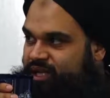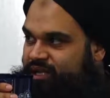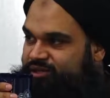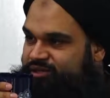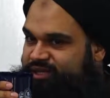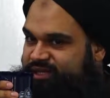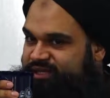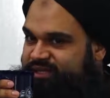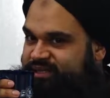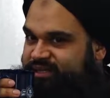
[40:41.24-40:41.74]

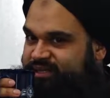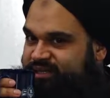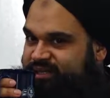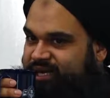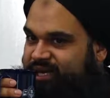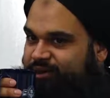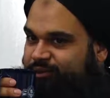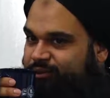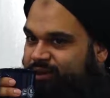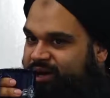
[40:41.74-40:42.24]
Just
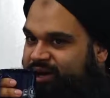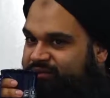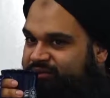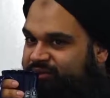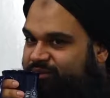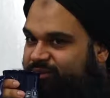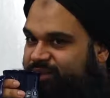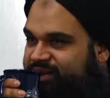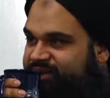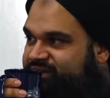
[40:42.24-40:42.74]
take
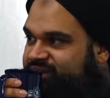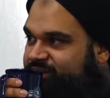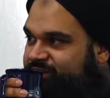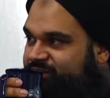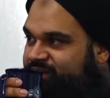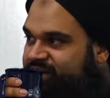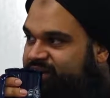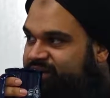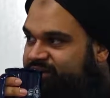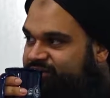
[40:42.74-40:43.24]
whatever basic
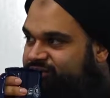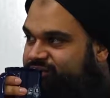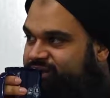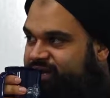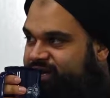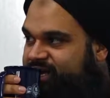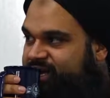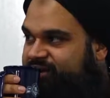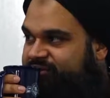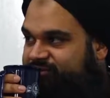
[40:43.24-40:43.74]
meanings you
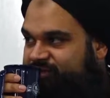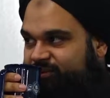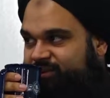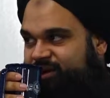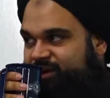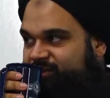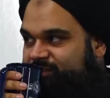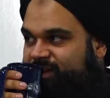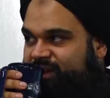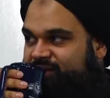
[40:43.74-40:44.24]
can get from
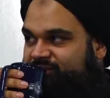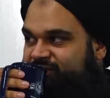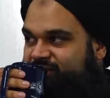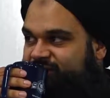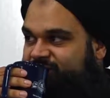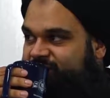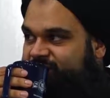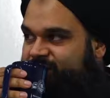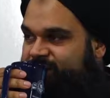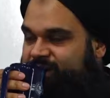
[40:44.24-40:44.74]
it and
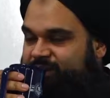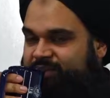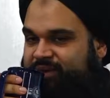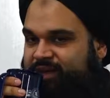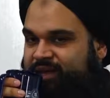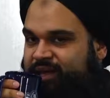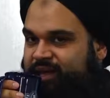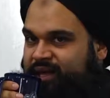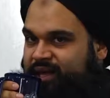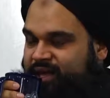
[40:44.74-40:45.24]
benefit from them.
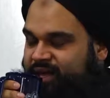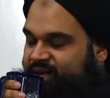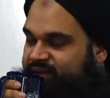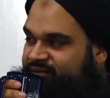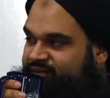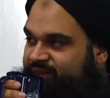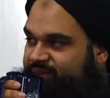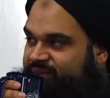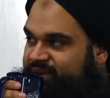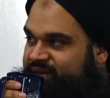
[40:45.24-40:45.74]
And if
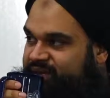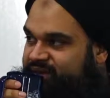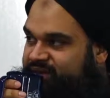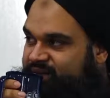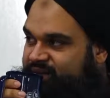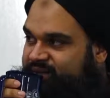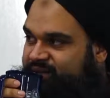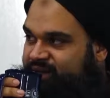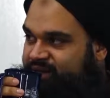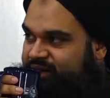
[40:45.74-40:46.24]
something
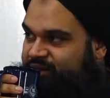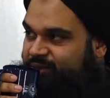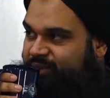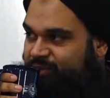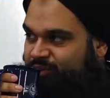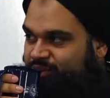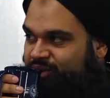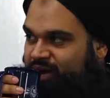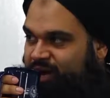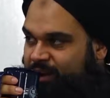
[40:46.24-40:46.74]
seems a little
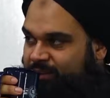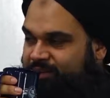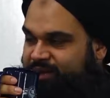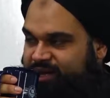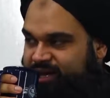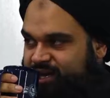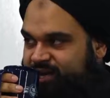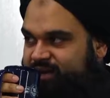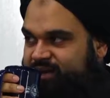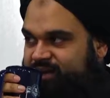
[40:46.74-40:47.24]
bit more
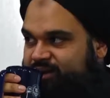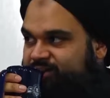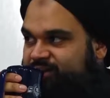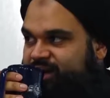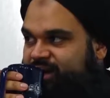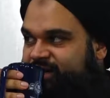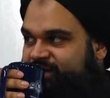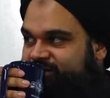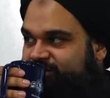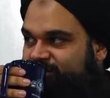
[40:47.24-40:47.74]
complicated, then you
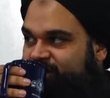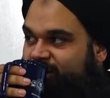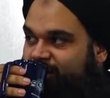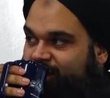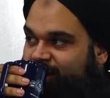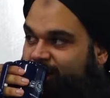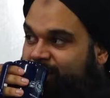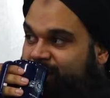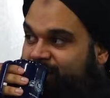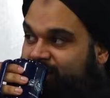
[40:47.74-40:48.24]
can ask the
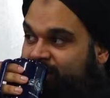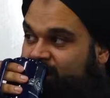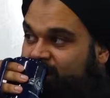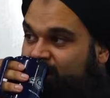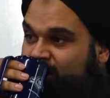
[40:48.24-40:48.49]
ulama about it.